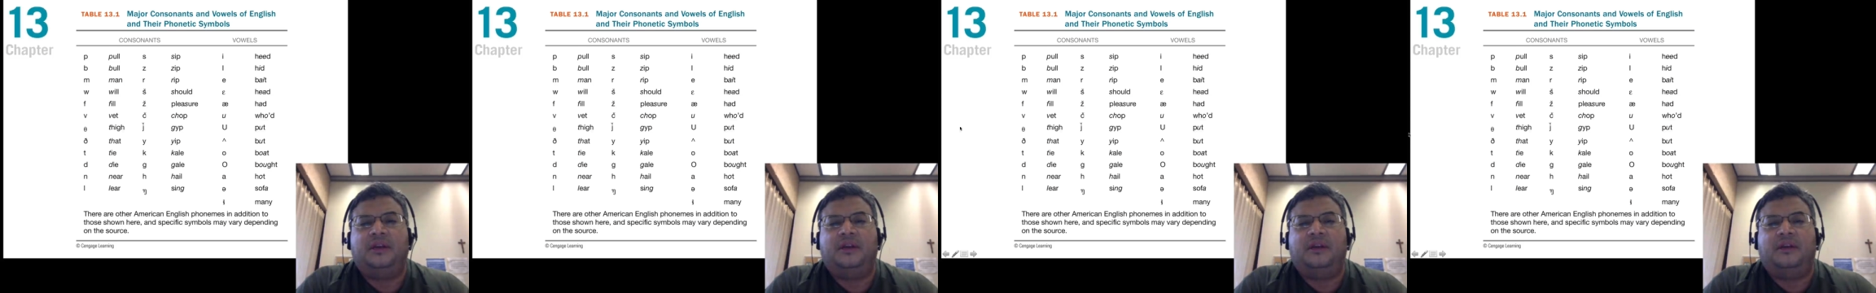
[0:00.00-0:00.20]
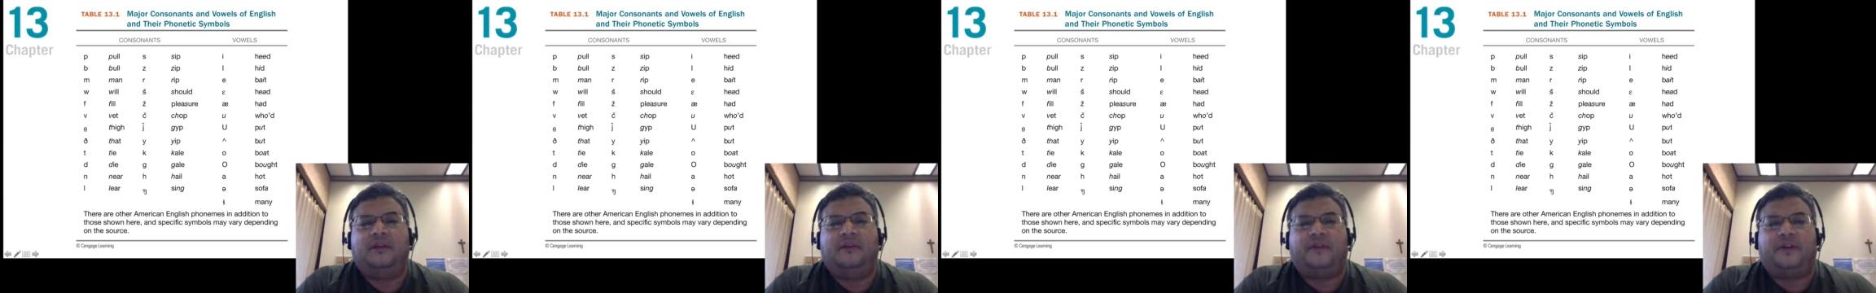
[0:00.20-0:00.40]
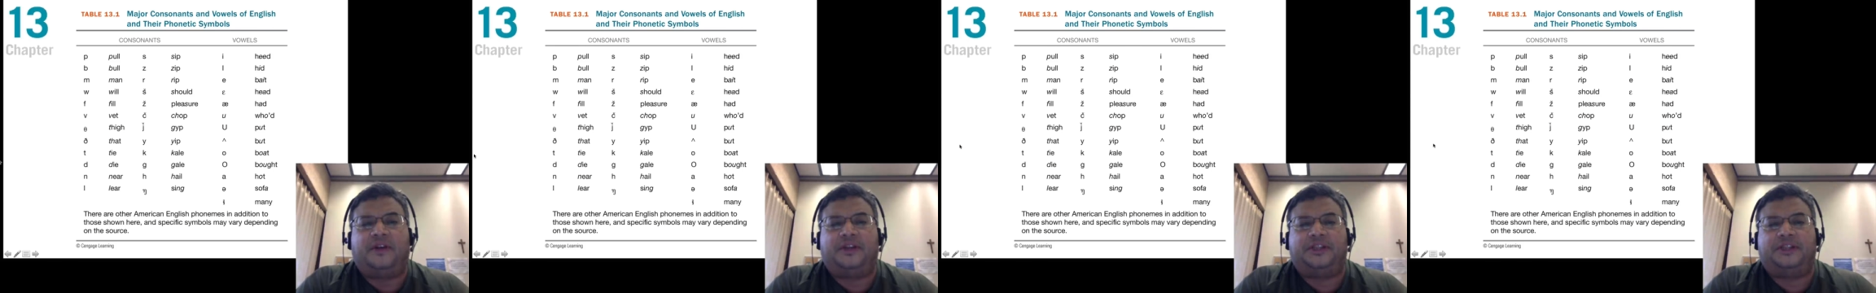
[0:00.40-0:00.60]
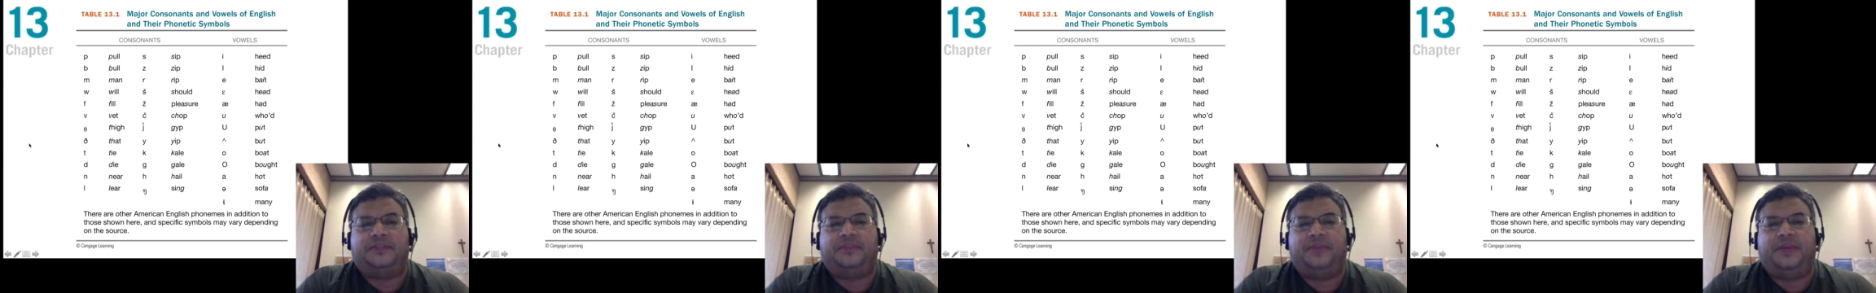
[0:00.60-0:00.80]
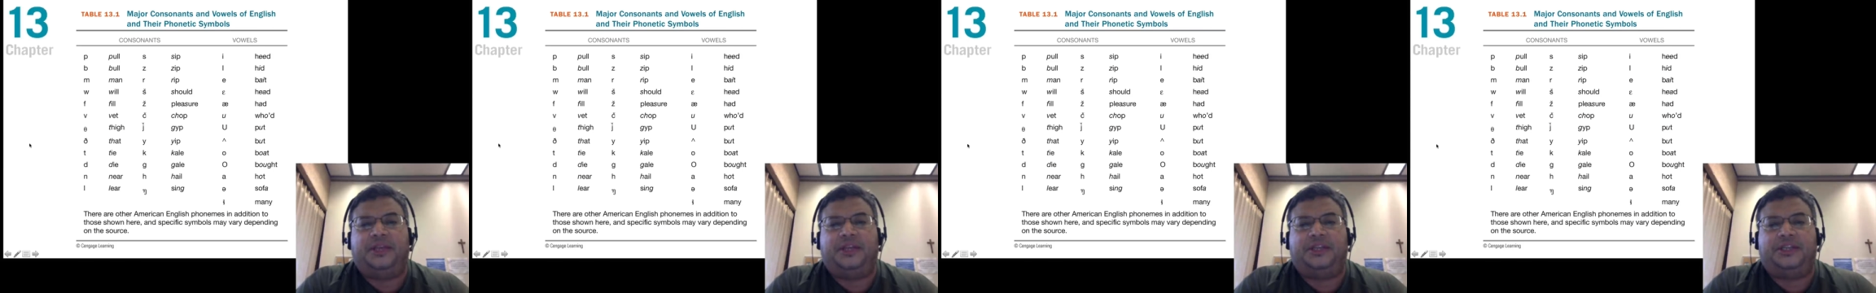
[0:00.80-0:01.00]
of our
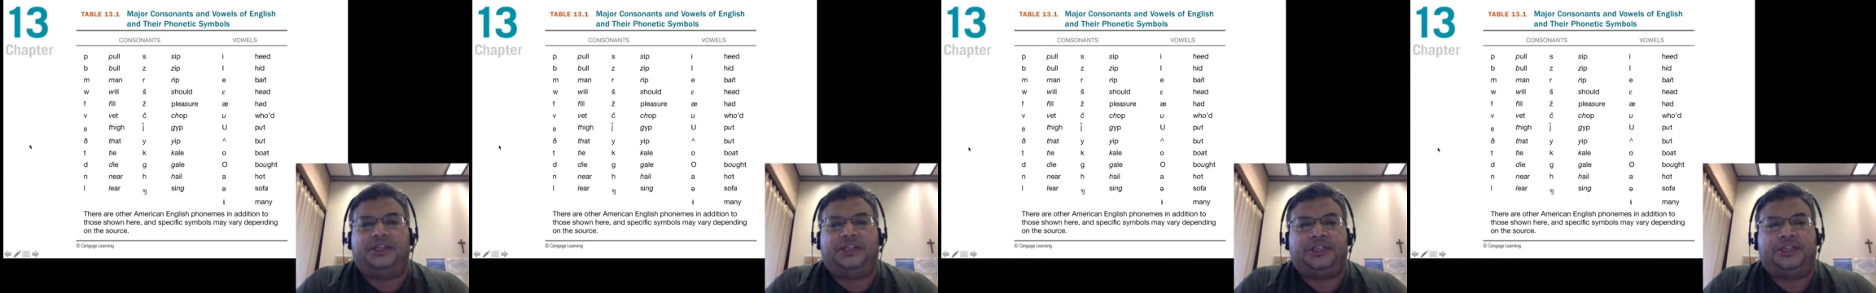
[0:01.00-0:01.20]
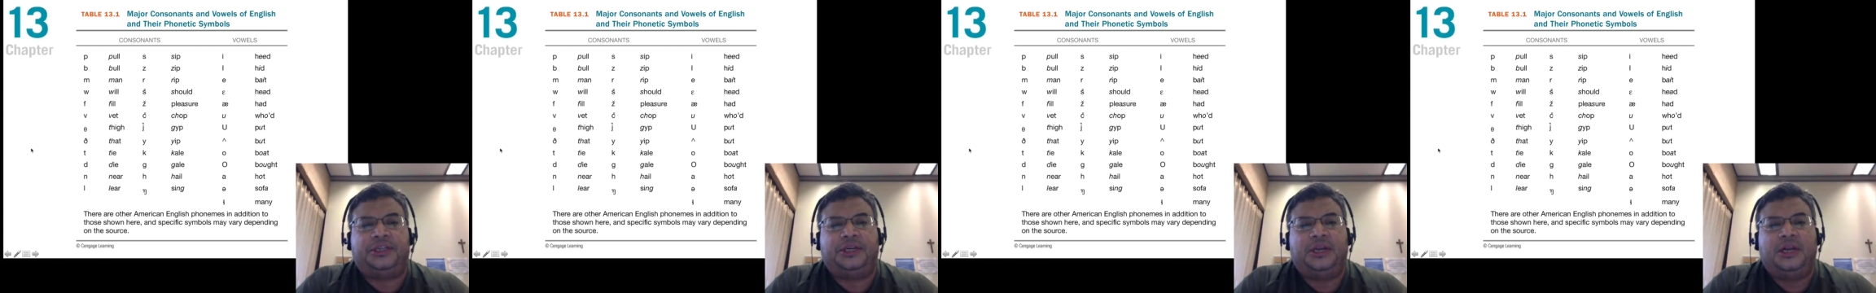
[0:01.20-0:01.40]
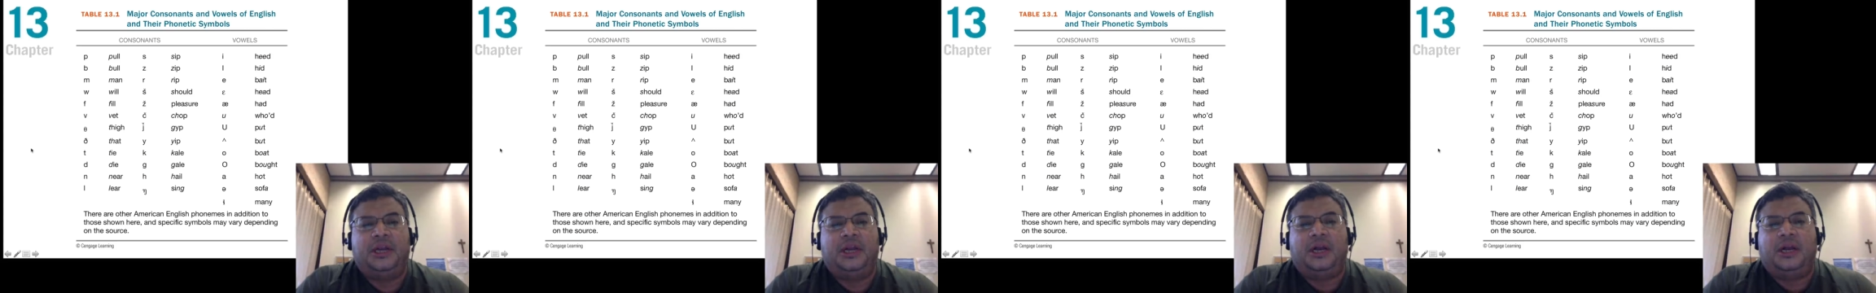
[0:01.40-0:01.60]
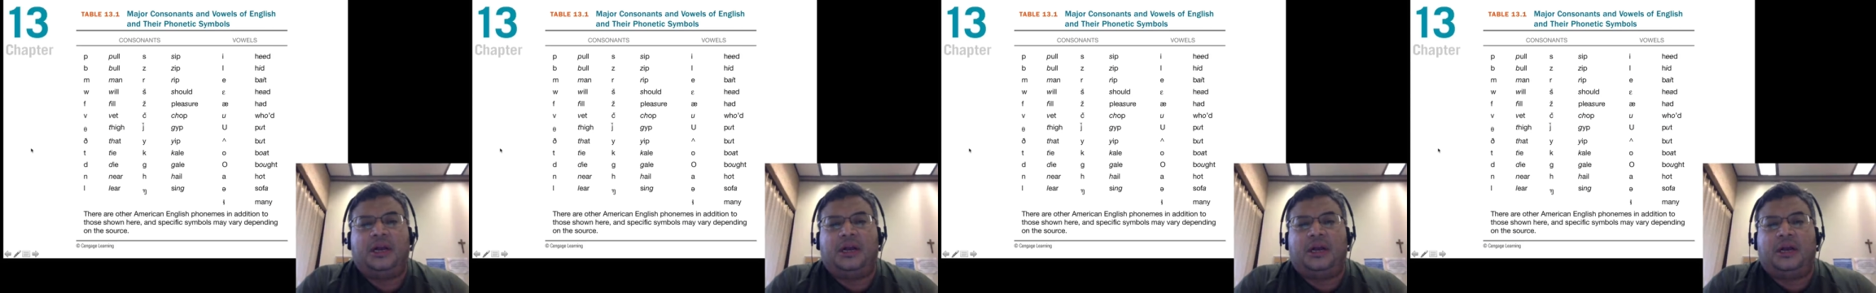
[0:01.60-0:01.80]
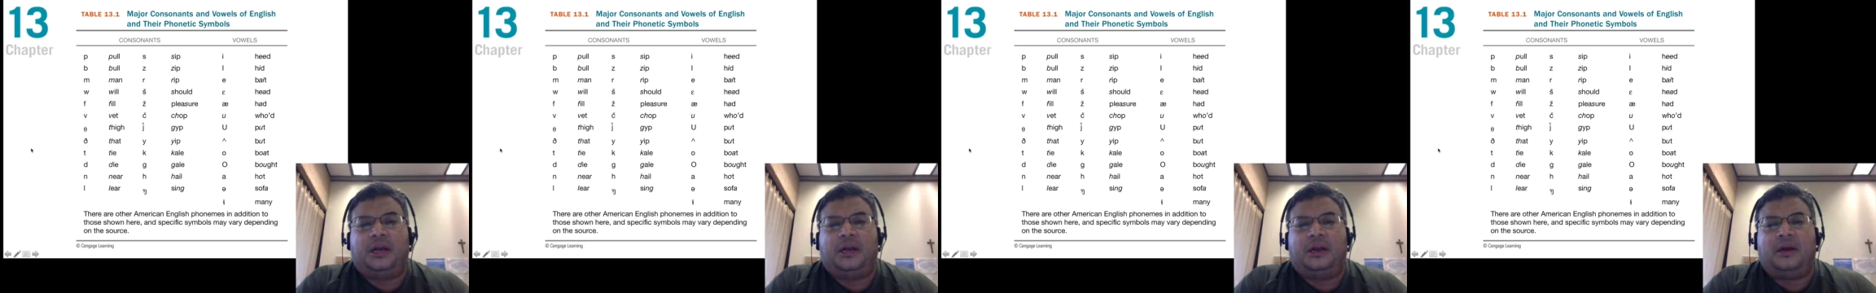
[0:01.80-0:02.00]
speech.
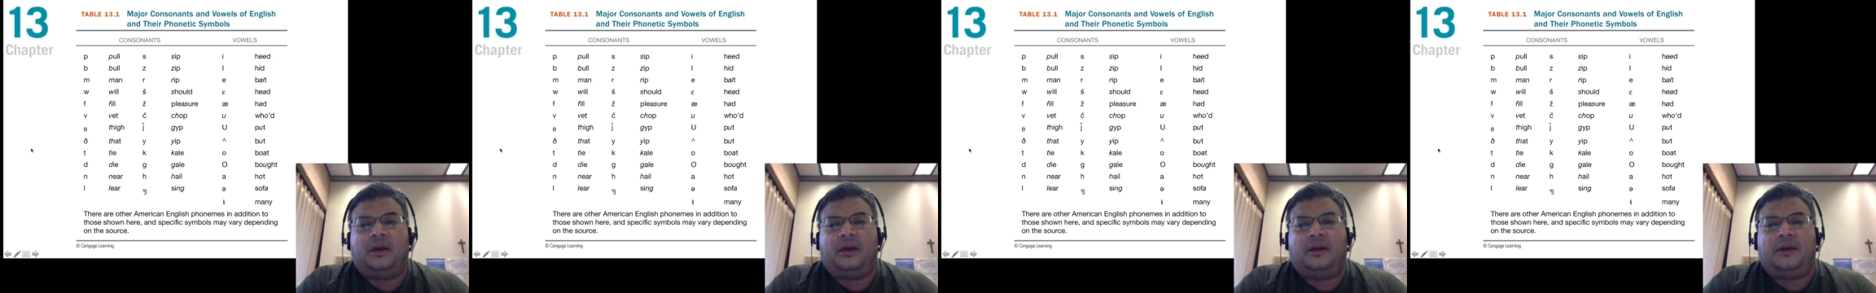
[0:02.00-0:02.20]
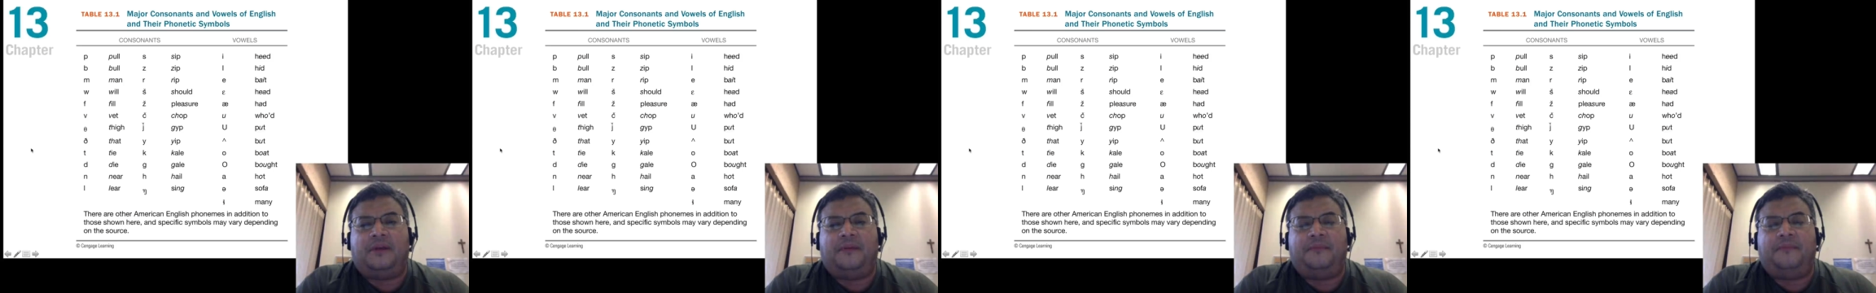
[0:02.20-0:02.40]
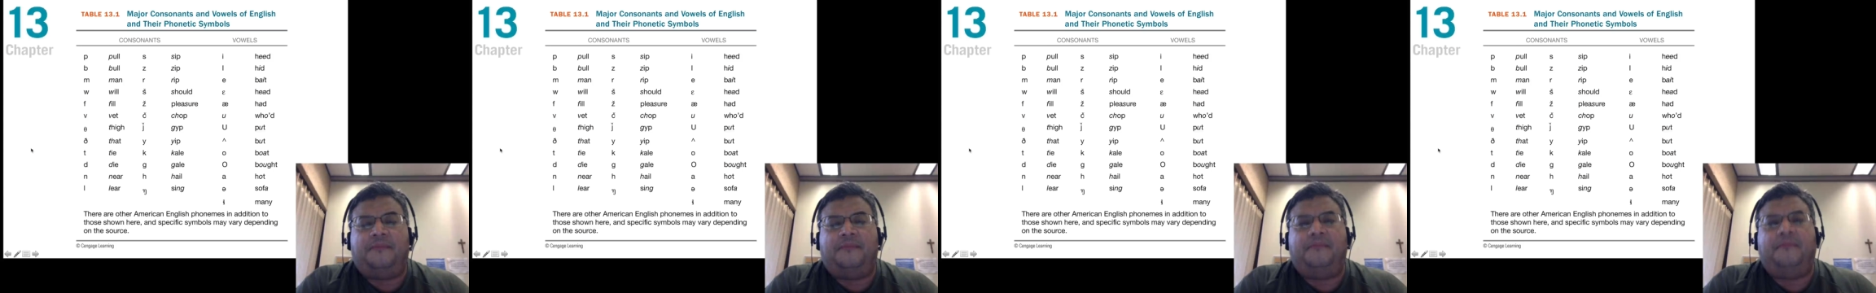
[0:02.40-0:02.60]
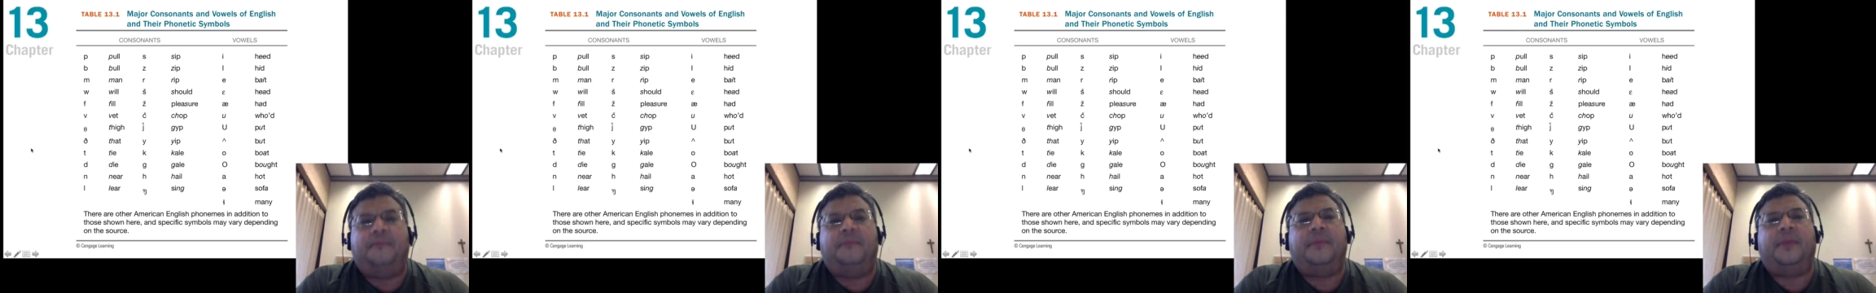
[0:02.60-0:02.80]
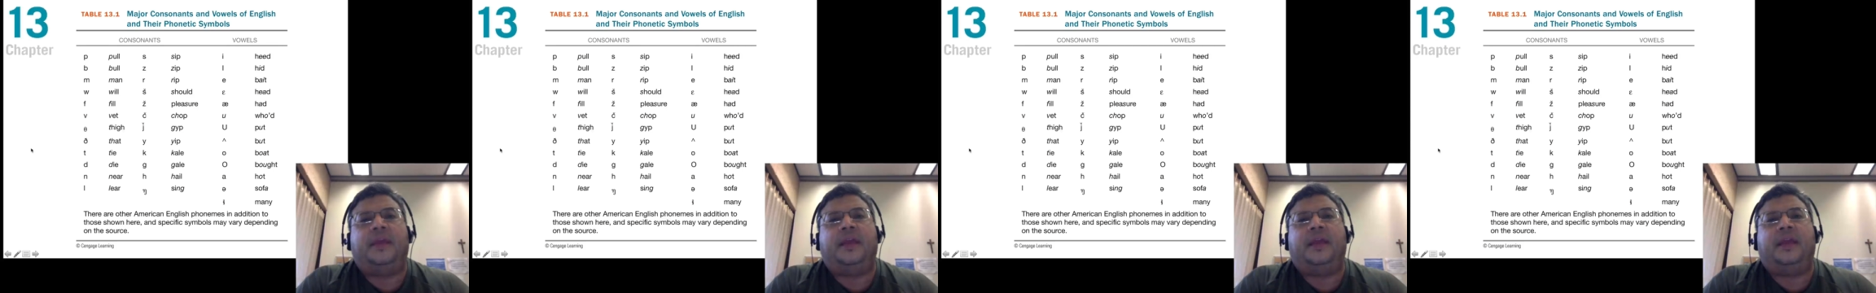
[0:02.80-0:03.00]

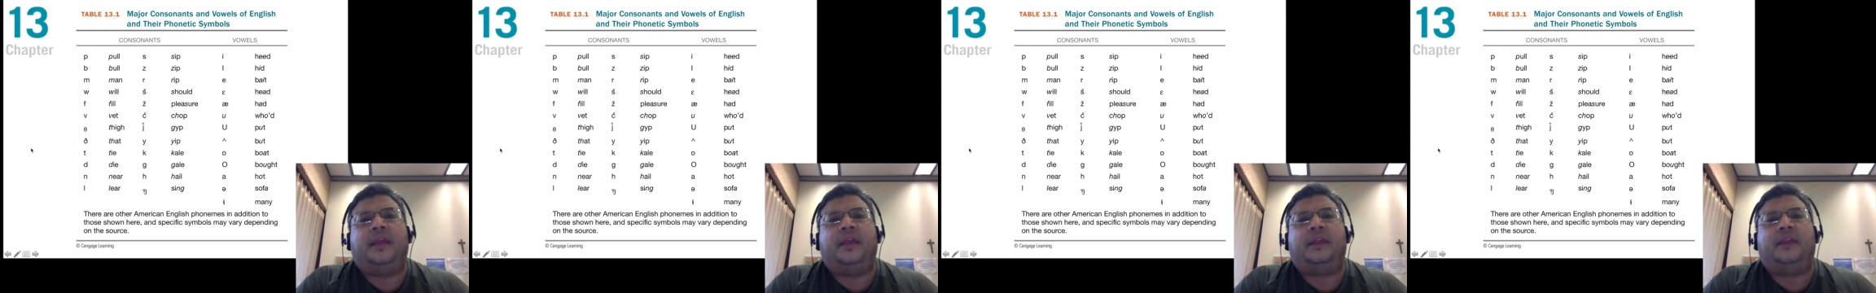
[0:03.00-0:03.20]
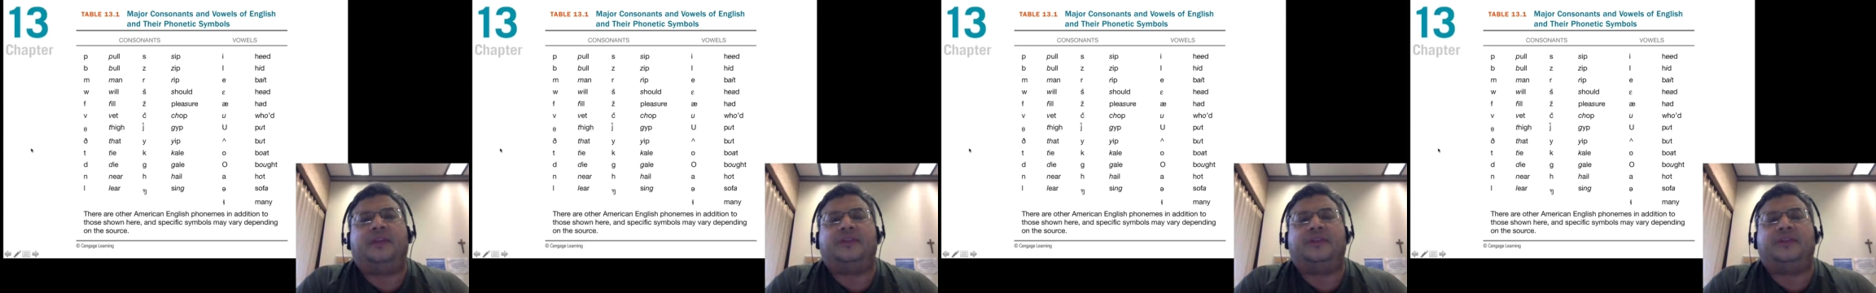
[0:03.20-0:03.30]
And